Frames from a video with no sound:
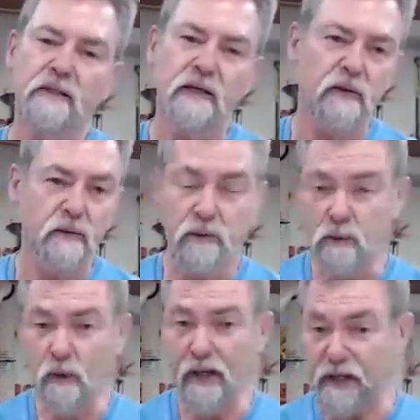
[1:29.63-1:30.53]
So
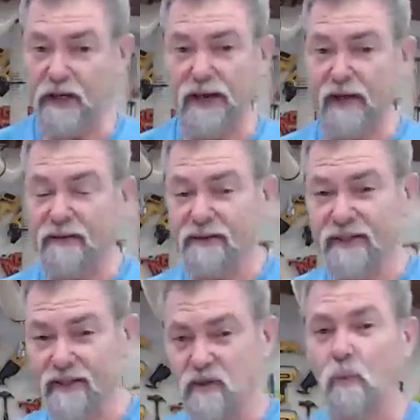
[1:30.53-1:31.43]
you work it out
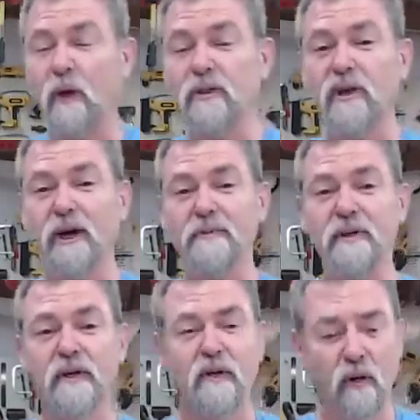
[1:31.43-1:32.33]
as to what time
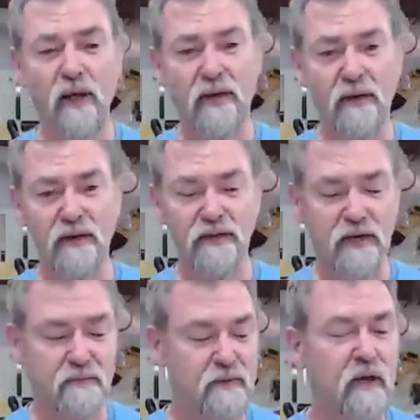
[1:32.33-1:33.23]
zone, all that kind of
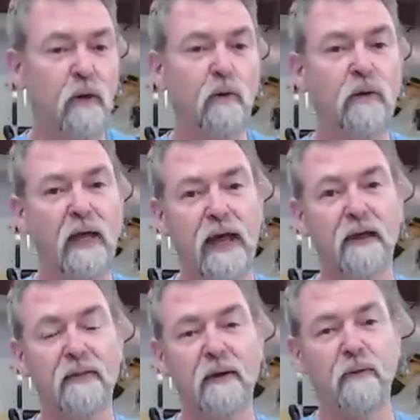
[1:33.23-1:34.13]
stuff,
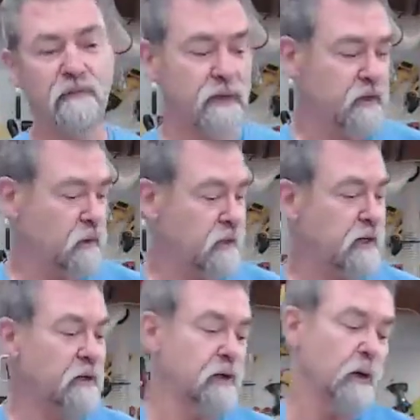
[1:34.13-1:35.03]
how that will affect you. I
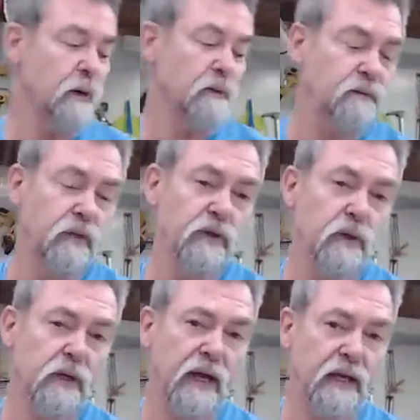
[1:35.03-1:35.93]
don't know if
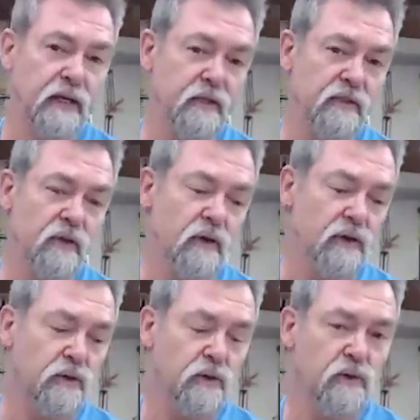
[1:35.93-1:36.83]
the UK has
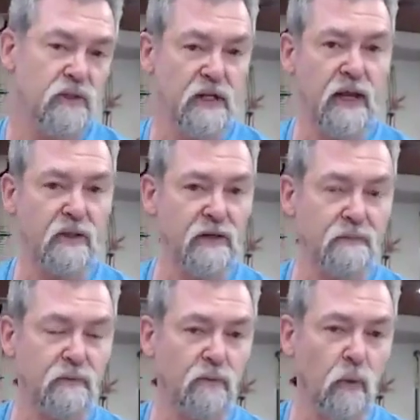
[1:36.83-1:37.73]

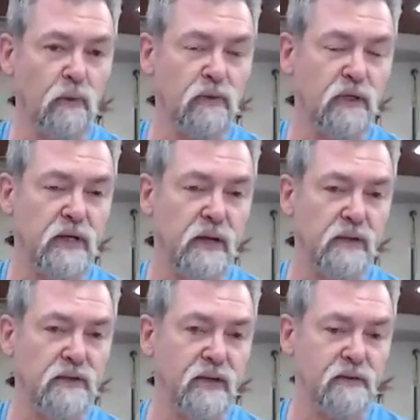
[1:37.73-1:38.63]
jumped forwards to
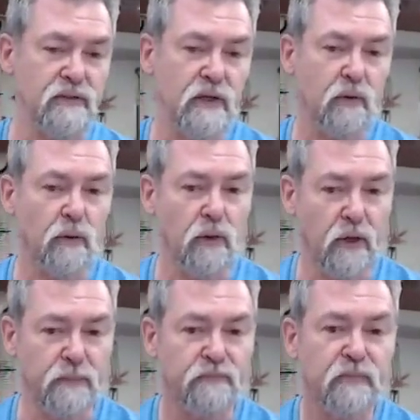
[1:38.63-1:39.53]
daylight savings yet or
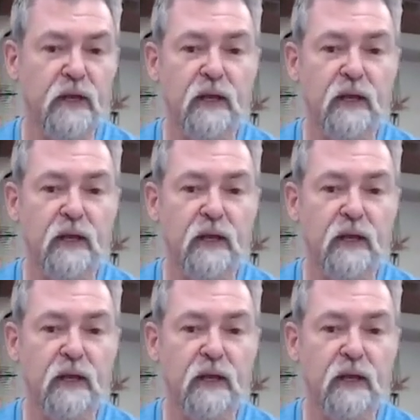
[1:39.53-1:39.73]
not.